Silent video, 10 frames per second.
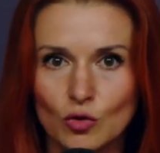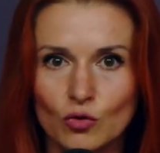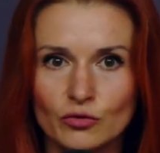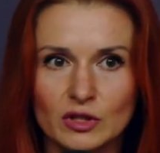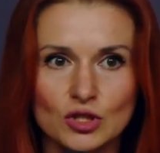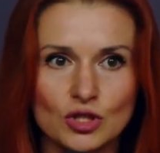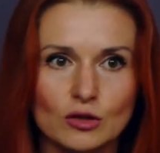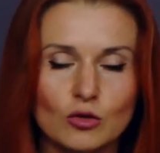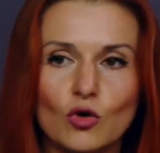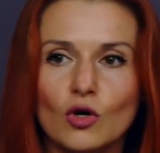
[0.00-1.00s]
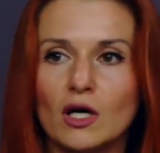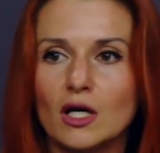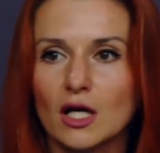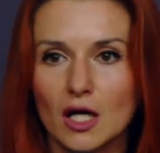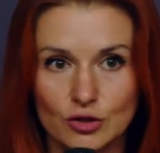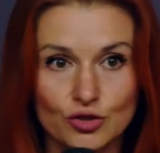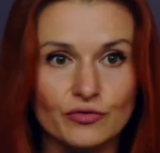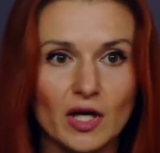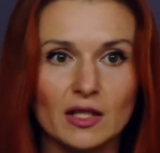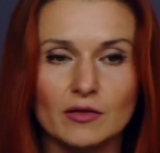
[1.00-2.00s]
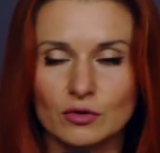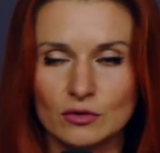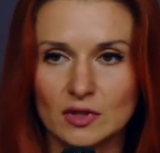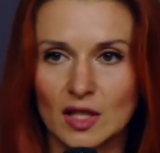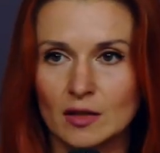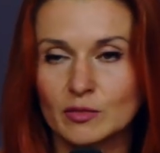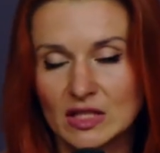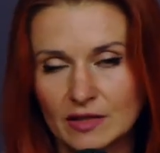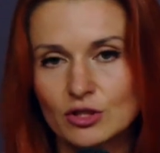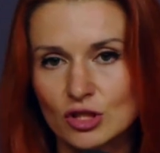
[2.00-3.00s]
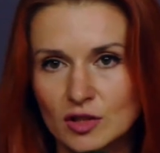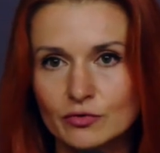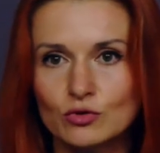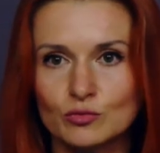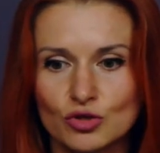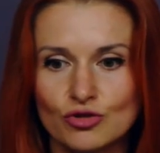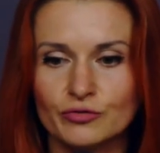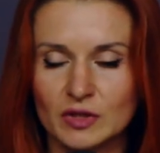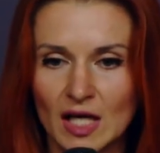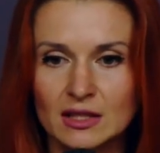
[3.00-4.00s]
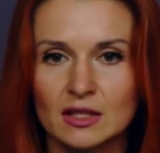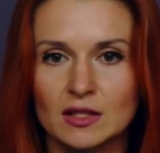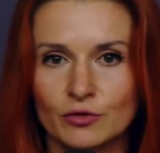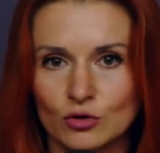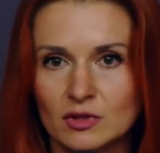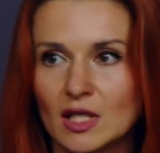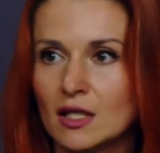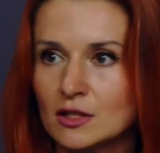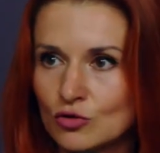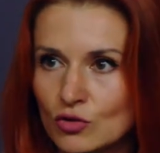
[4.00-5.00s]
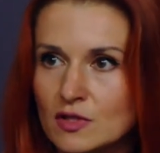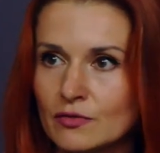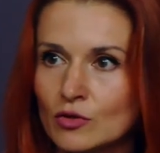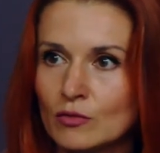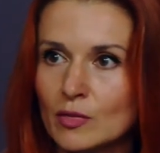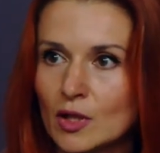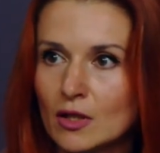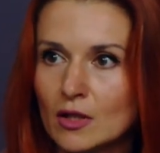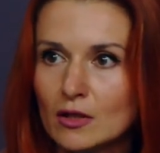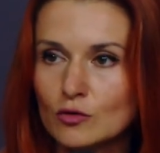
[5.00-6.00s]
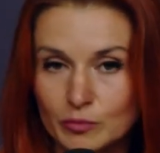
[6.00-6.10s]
people working in those funds have uh, um, remuneration, they can pay their bills, etc.